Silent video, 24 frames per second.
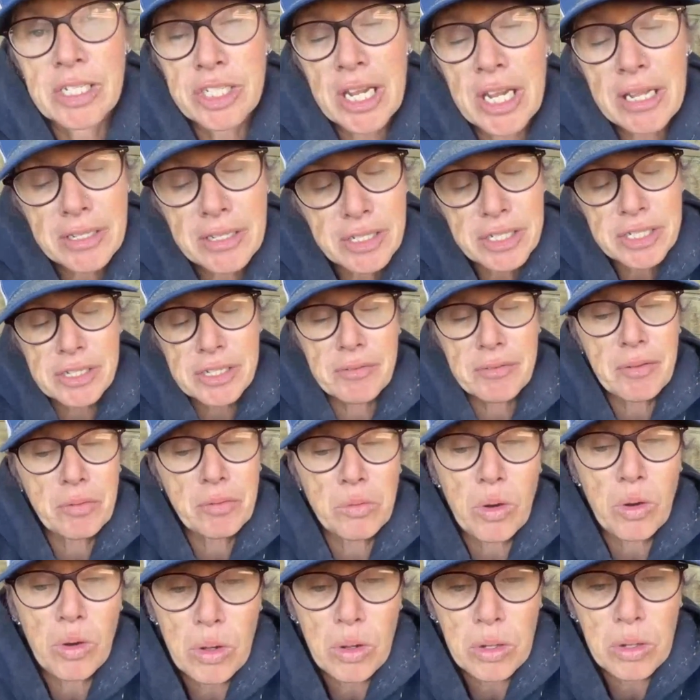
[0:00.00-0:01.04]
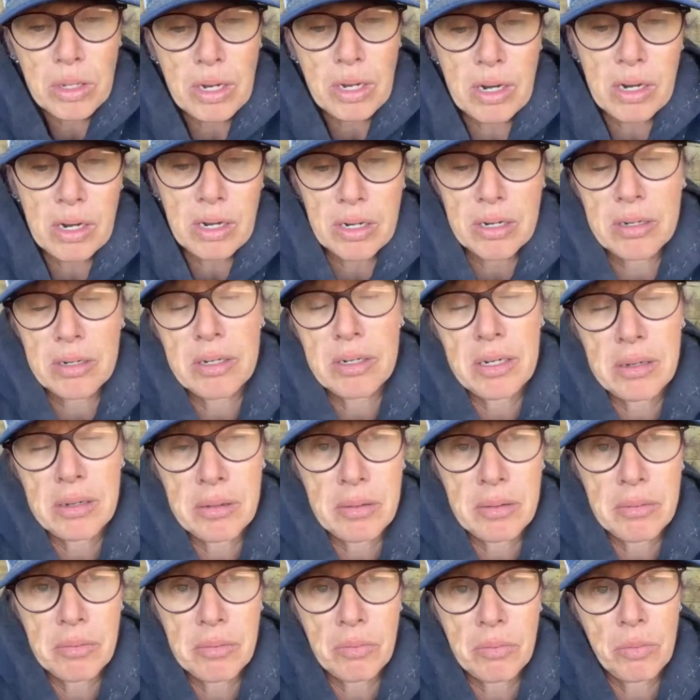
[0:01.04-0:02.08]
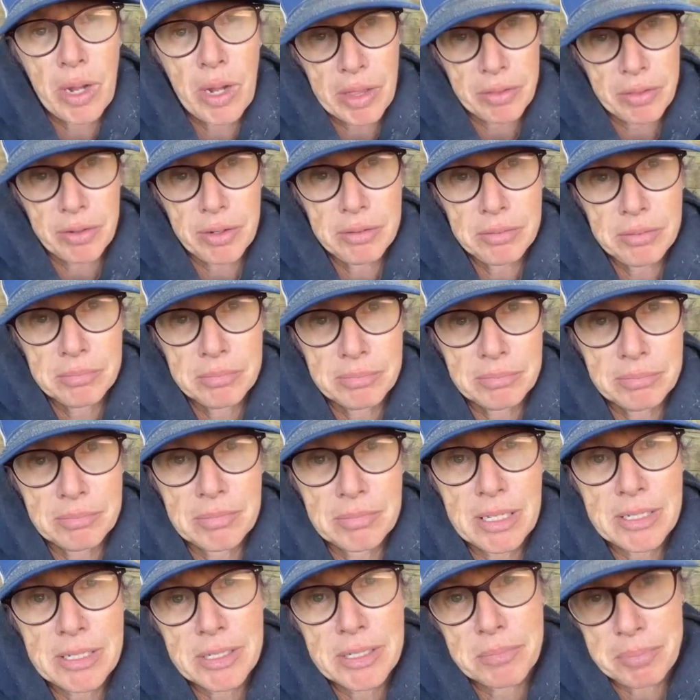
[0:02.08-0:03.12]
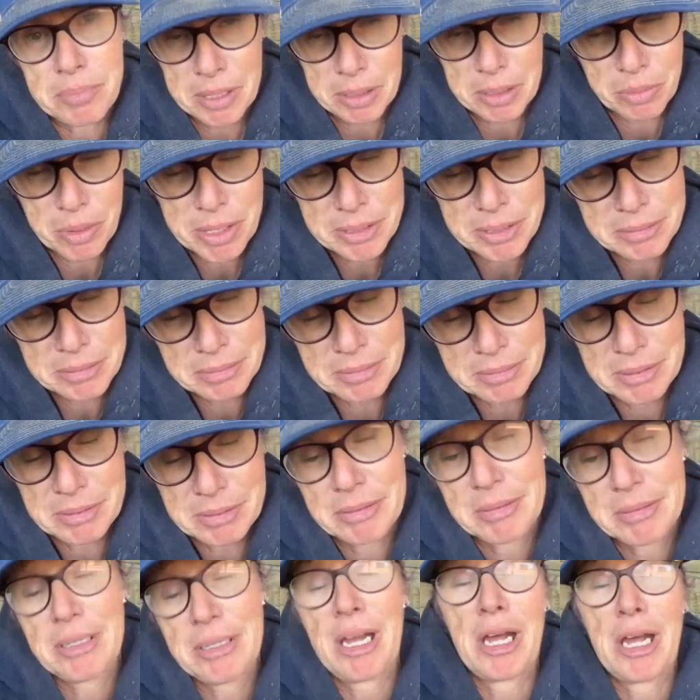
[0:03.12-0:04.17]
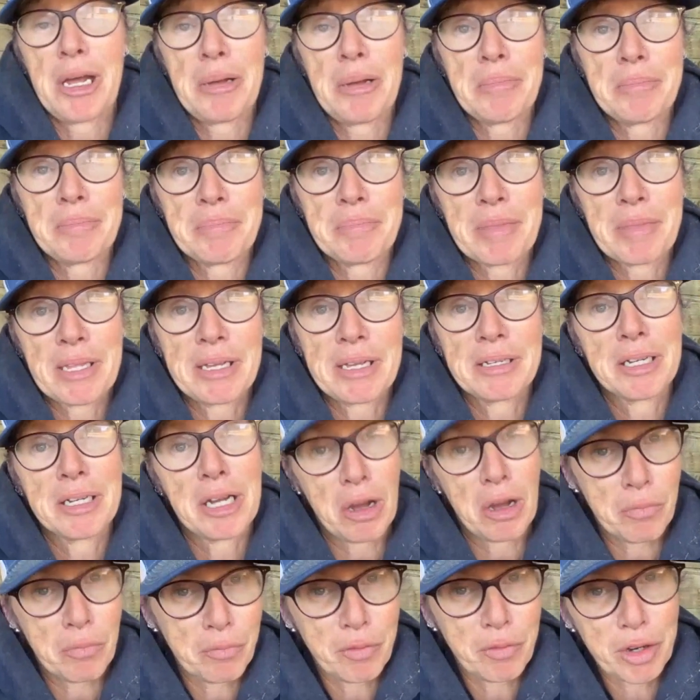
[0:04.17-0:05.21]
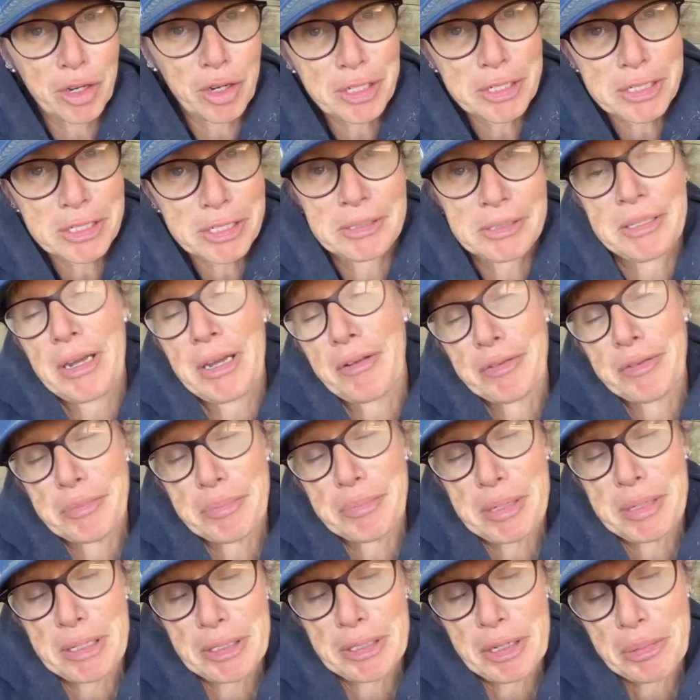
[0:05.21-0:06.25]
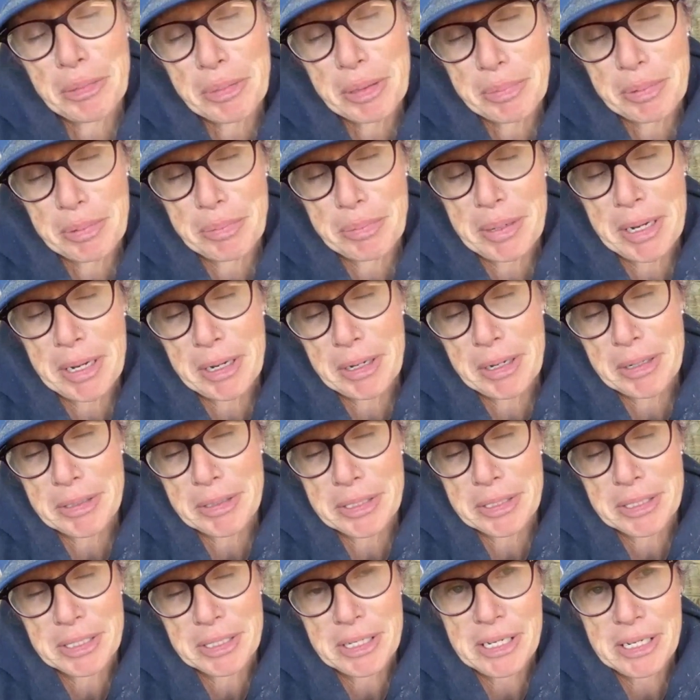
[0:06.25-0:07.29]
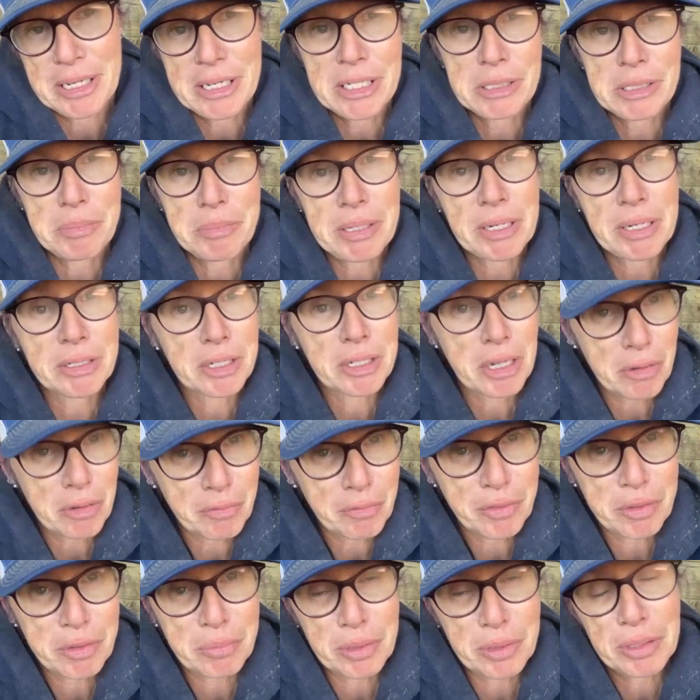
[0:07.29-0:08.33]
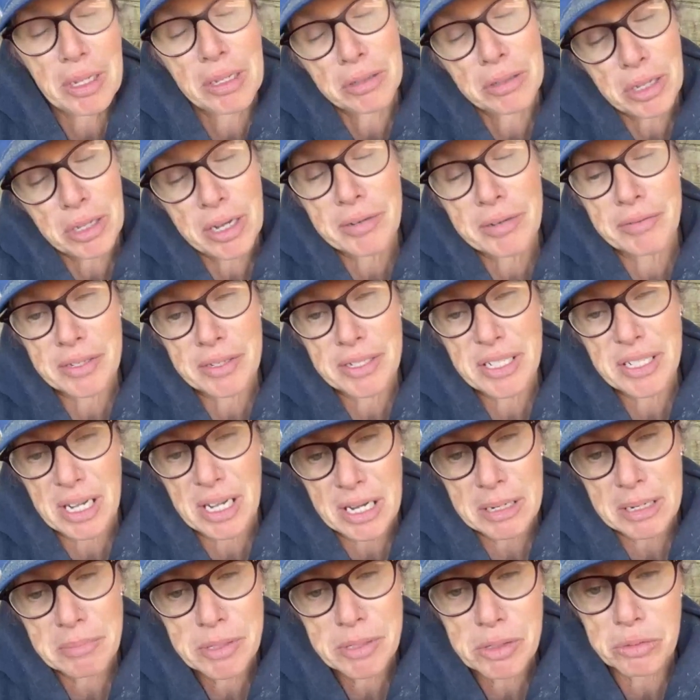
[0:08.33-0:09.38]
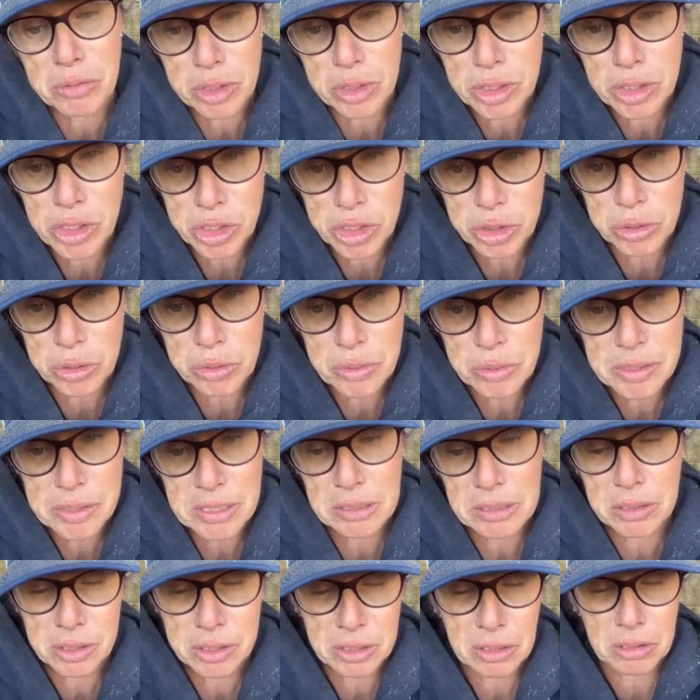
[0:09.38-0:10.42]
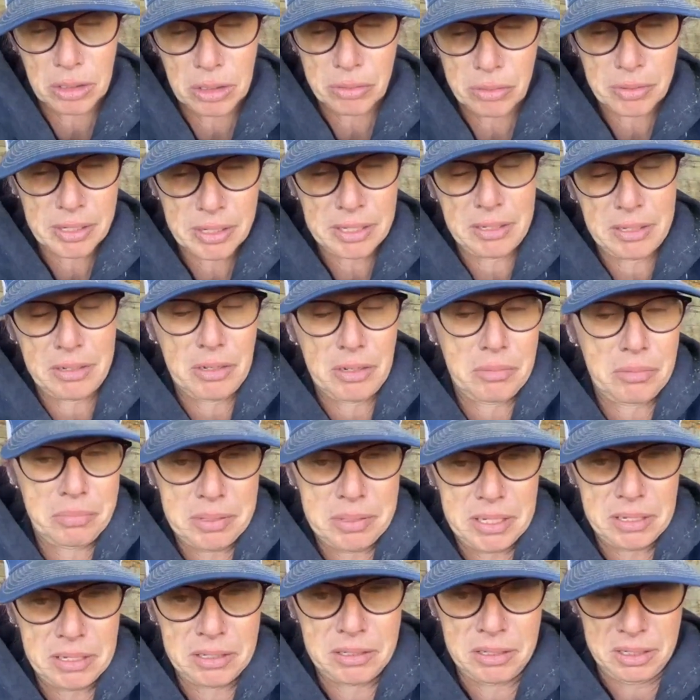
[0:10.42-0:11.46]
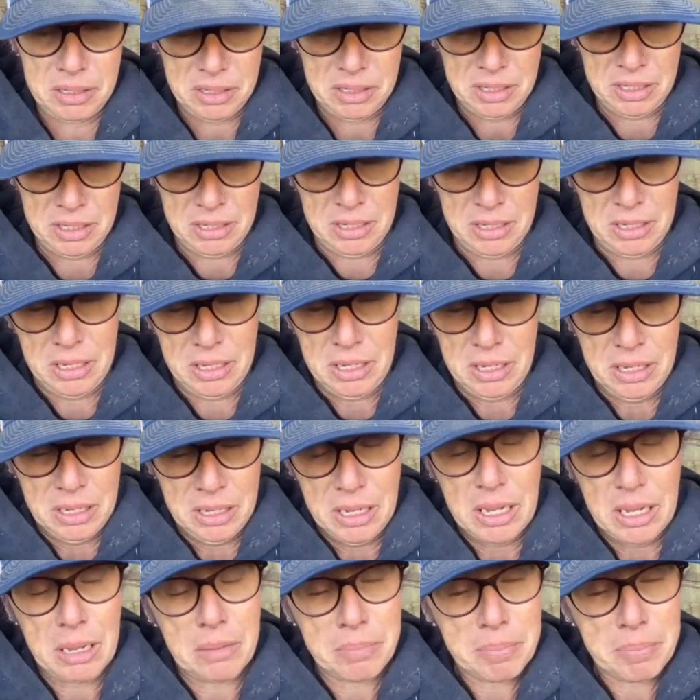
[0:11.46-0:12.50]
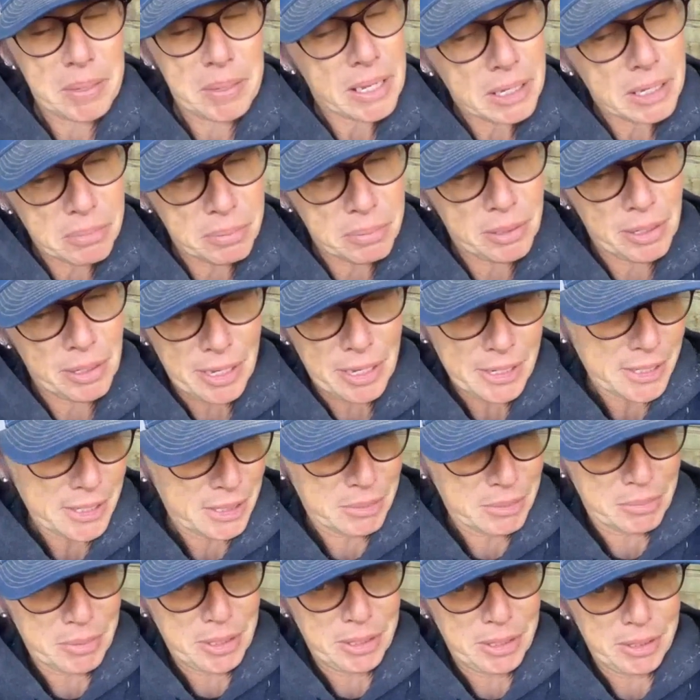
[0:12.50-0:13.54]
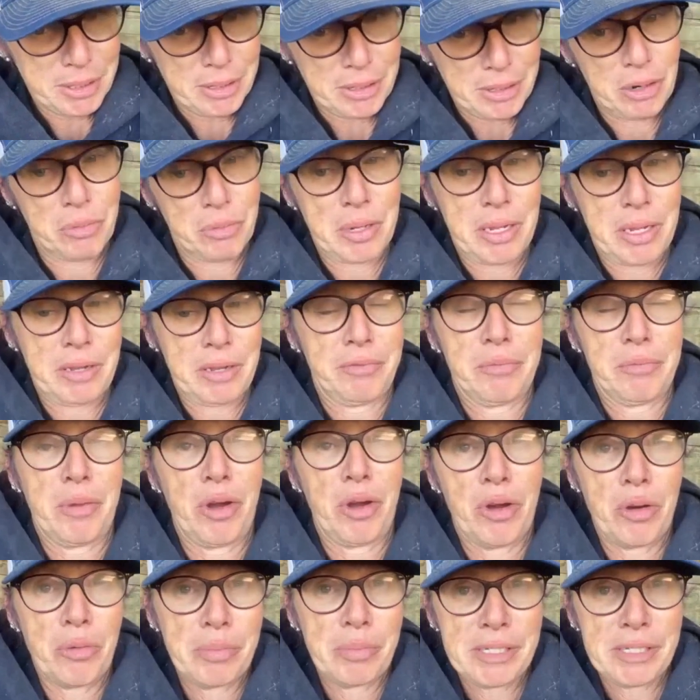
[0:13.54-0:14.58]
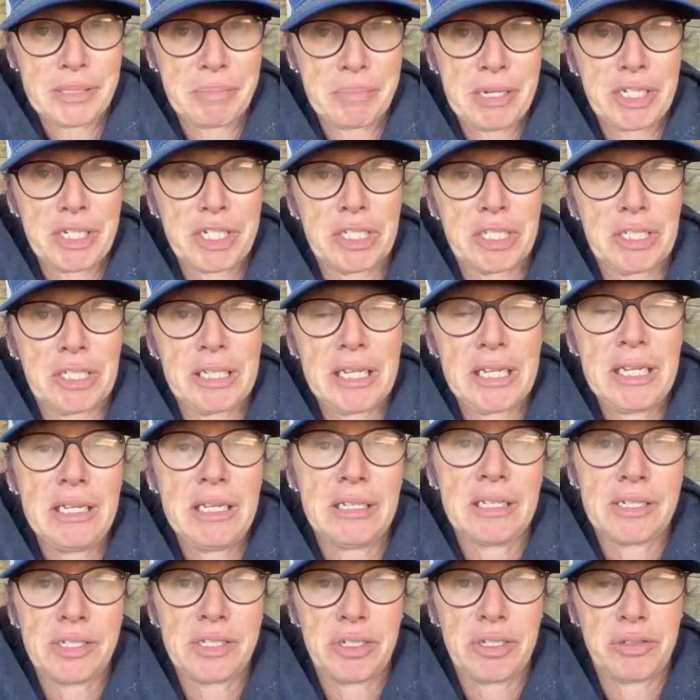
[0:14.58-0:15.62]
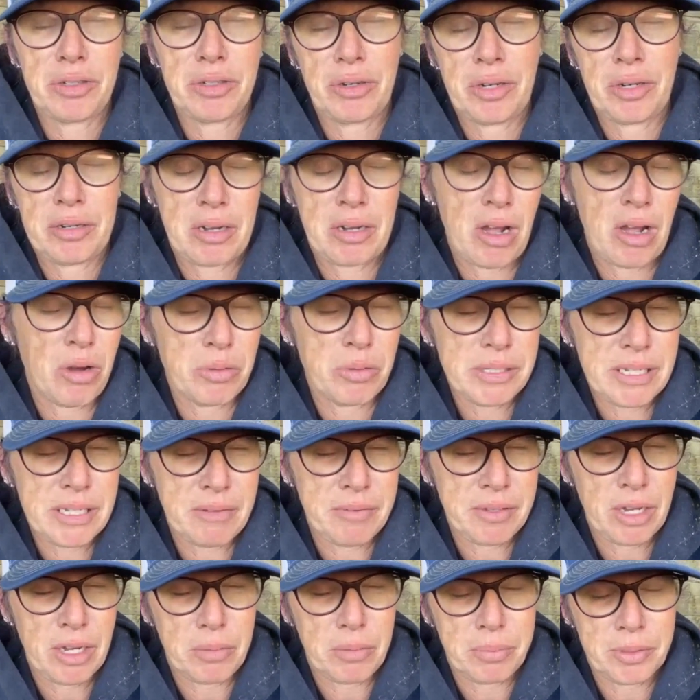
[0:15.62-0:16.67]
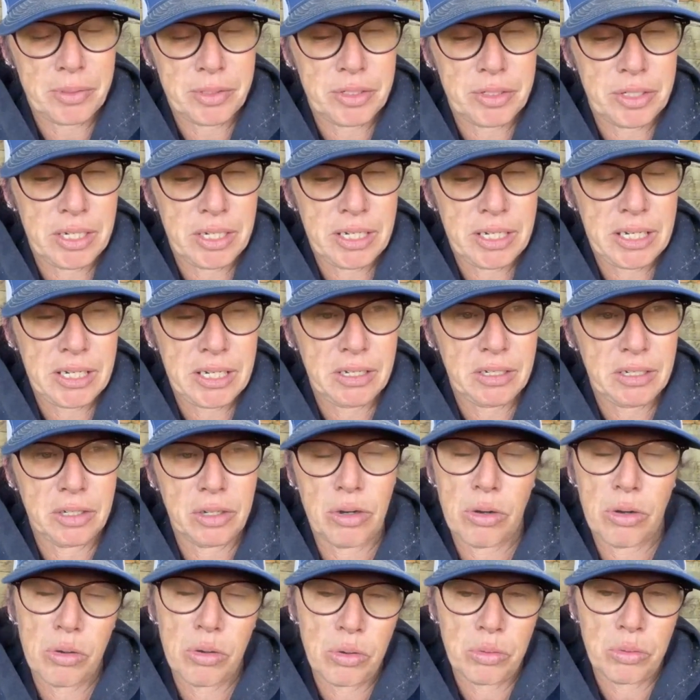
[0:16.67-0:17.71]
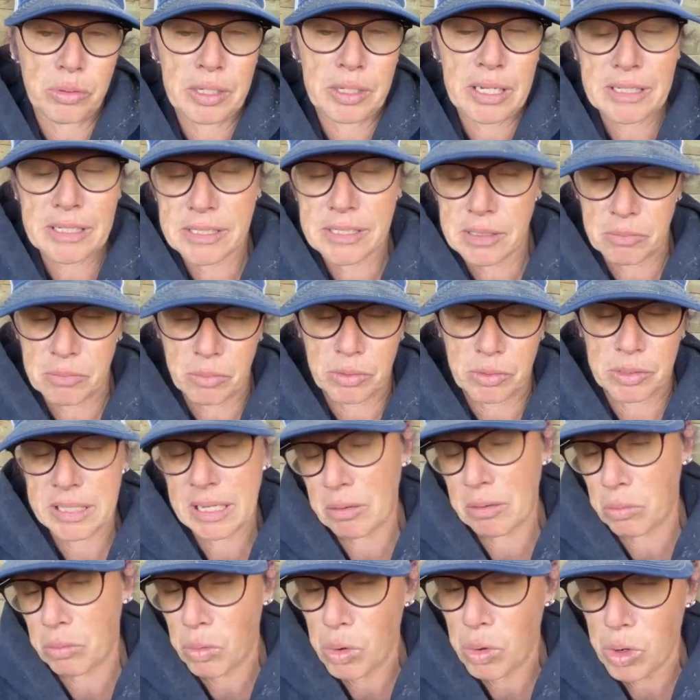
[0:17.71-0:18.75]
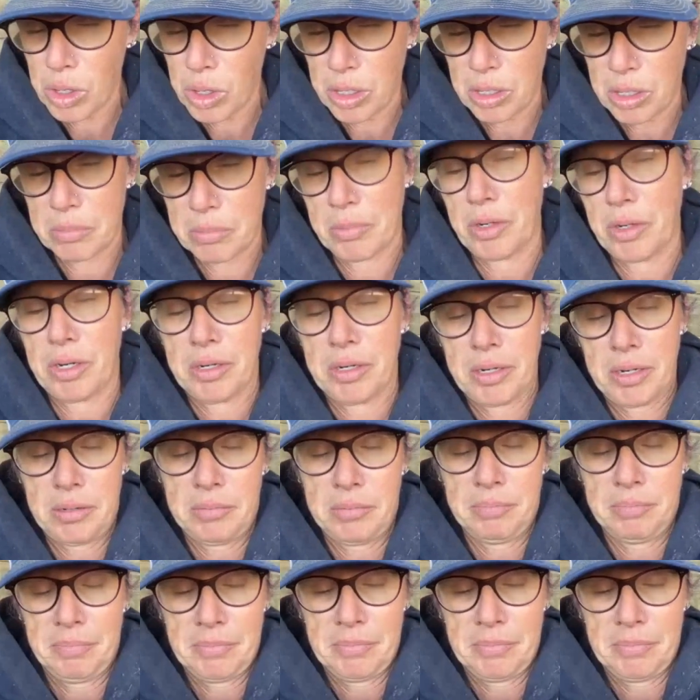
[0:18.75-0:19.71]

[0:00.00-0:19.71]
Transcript: Challenges of the role are weather is a big one. Comfort, you have to be a little bit prepared to be uncomfortable a lot of the time. So good shoes and good clothing are a big plus when you're away from home, especially because you don't always have the opportunity to go get warm or